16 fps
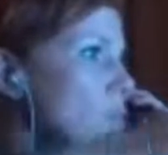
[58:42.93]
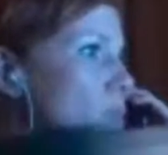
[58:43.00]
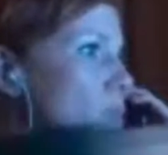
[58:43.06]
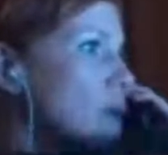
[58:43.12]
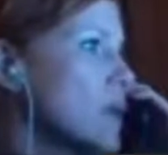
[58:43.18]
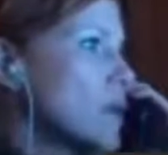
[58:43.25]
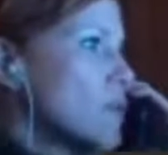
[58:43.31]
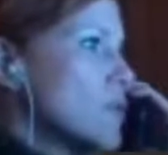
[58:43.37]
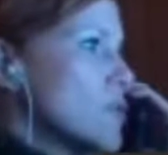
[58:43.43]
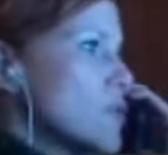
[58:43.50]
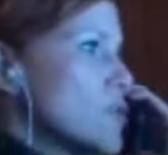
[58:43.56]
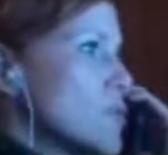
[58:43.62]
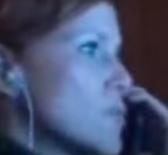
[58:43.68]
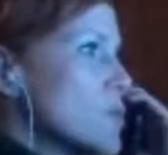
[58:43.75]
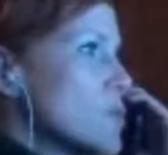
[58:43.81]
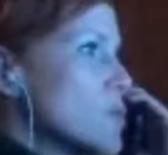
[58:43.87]
mean of the
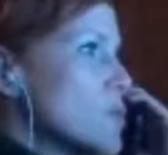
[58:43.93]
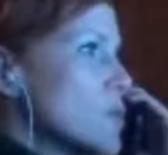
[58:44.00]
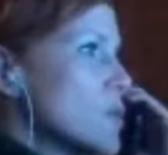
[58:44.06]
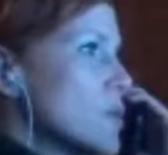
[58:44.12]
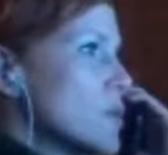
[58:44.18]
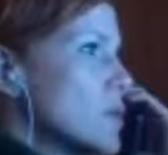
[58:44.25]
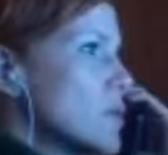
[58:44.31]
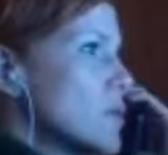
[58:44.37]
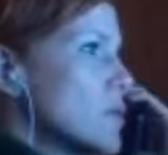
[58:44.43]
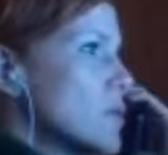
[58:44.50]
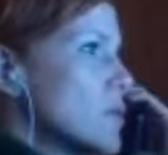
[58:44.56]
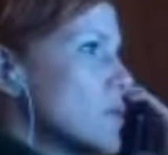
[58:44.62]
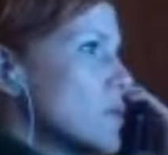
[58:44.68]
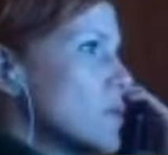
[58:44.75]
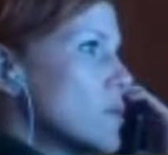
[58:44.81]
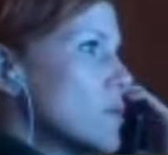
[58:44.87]
distribution
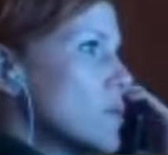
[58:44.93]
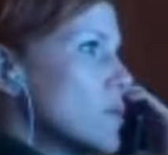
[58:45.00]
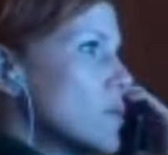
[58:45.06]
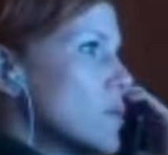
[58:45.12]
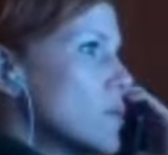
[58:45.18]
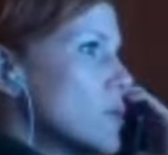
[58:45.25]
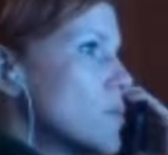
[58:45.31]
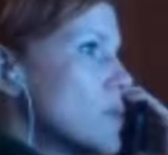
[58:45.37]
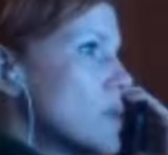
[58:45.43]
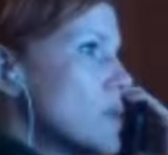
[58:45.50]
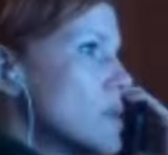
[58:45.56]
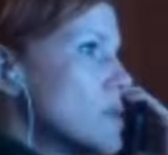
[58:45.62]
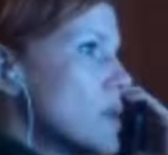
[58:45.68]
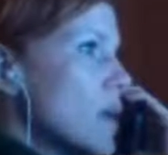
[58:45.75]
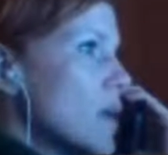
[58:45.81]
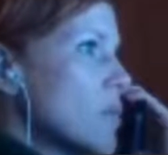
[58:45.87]
would be
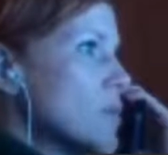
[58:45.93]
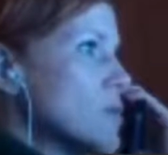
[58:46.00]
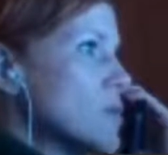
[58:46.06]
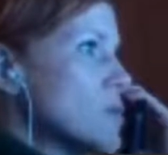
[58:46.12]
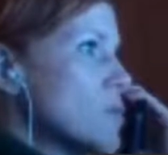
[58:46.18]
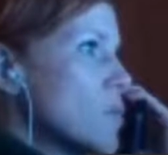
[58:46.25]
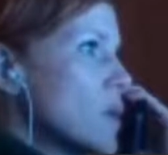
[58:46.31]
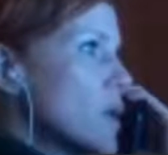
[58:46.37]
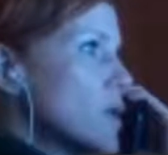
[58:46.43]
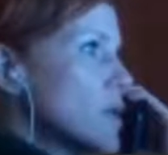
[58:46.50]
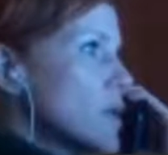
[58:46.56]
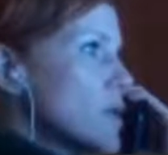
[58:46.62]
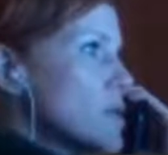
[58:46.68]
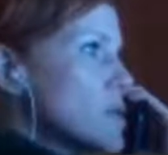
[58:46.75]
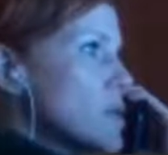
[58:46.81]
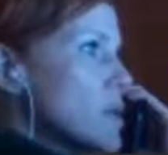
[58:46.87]
the same as what?
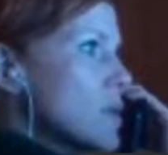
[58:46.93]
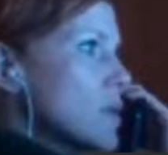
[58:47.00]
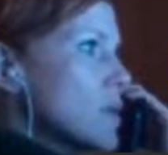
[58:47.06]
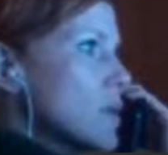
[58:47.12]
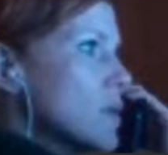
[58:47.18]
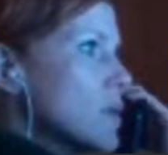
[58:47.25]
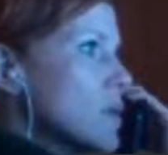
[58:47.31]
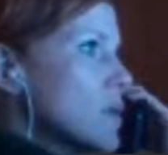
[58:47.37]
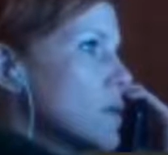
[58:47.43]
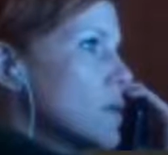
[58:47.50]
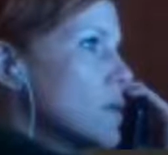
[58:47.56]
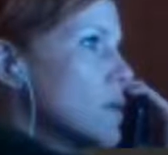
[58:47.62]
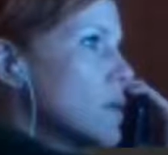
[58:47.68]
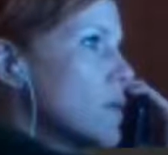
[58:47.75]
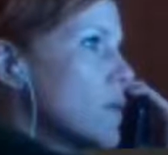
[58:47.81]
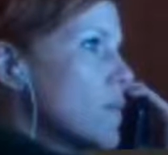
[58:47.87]
Let's see.
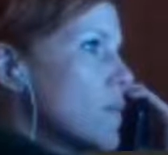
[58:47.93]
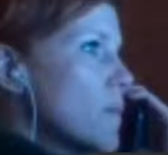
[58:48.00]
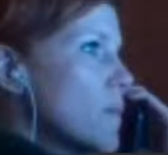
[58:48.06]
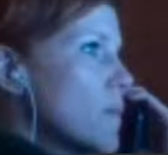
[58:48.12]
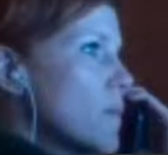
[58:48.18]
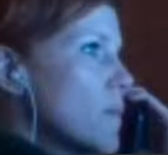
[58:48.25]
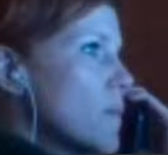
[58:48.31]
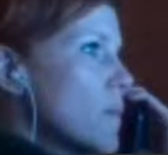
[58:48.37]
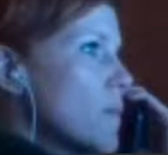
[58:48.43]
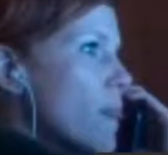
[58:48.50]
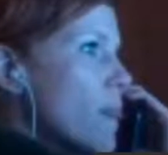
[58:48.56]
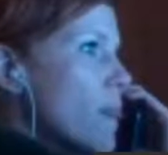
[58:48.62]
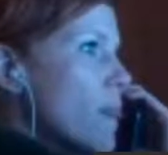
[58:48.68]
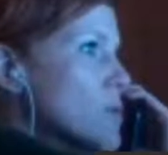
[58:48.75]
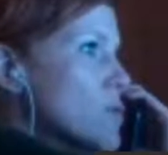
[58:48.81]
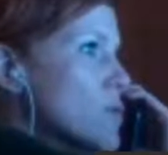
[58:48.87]

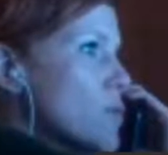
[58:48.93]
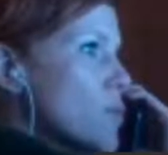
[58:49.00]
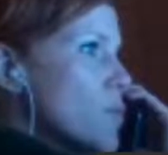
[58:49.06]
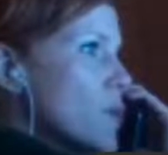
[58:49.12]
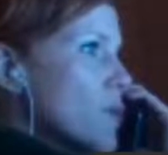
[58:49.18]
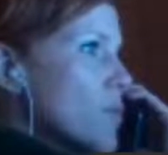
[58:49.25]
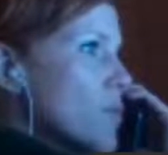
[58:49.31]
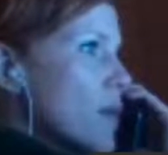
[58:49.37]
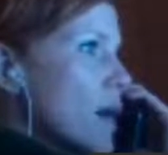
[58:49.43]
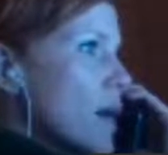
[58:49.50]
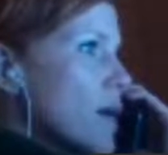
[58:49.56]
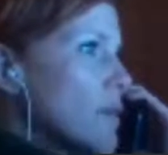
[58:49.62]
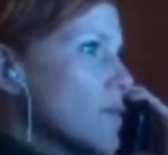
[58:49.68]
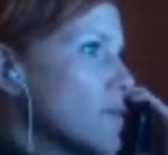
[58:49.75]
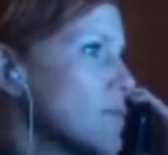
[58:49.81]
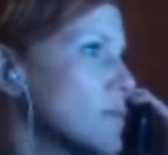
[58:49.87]
Is
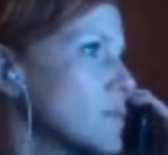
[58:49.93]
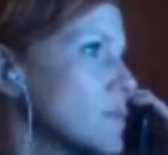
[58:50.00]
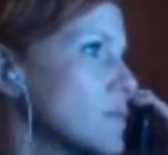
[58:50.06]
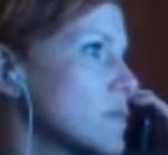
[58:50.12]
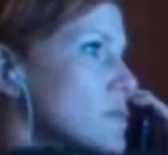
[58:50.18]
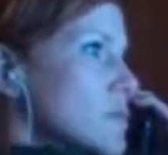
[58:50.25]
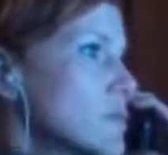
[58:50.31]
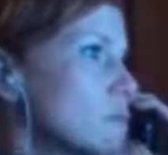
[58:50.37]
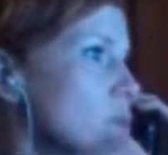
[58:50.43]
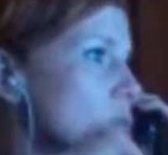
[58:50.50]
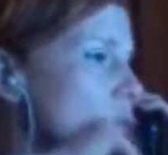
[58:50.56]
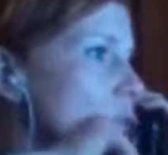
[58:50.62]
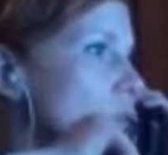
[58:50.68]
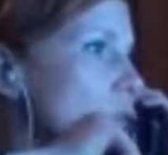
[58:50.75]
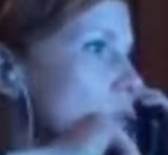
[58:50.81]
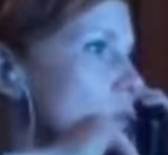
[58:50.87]
3.5
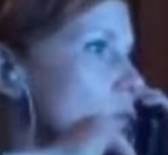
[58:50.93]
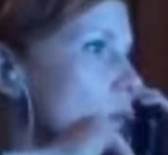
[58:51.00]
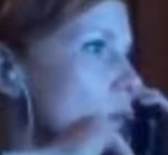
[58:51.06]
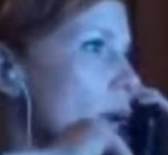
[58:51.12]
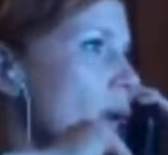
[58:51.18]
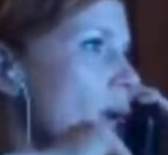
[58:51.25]
students, right?